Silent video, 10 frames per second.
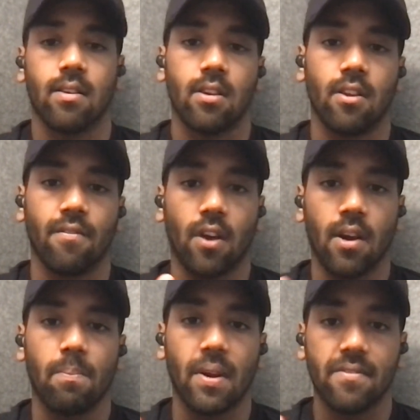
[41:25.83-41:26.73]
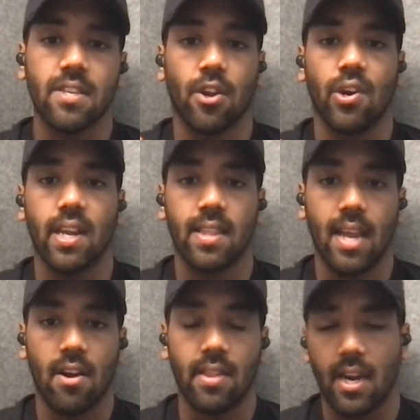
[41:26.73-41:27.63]
you've got a bit of security
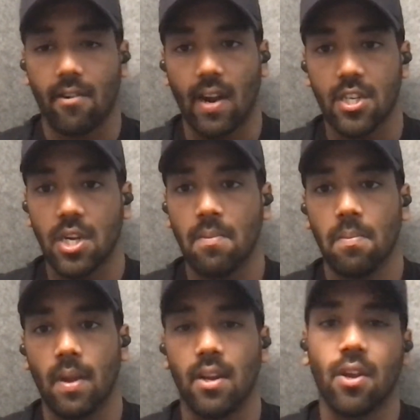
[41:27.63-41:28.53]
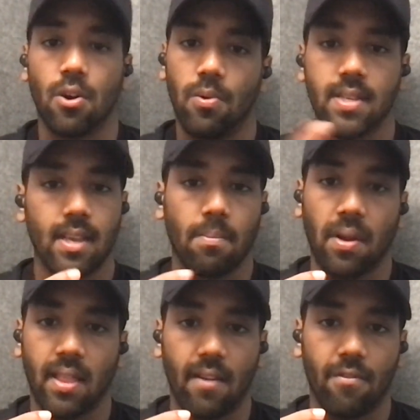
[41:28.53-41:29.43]
there in that grad job, and you can always like
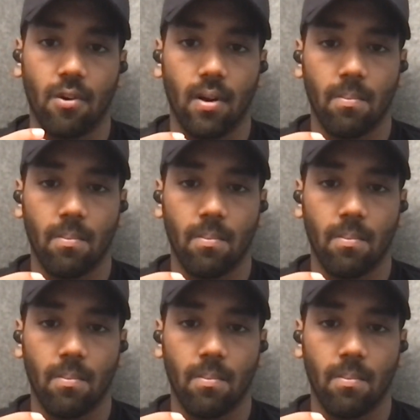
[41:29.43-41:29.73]
bring that forward.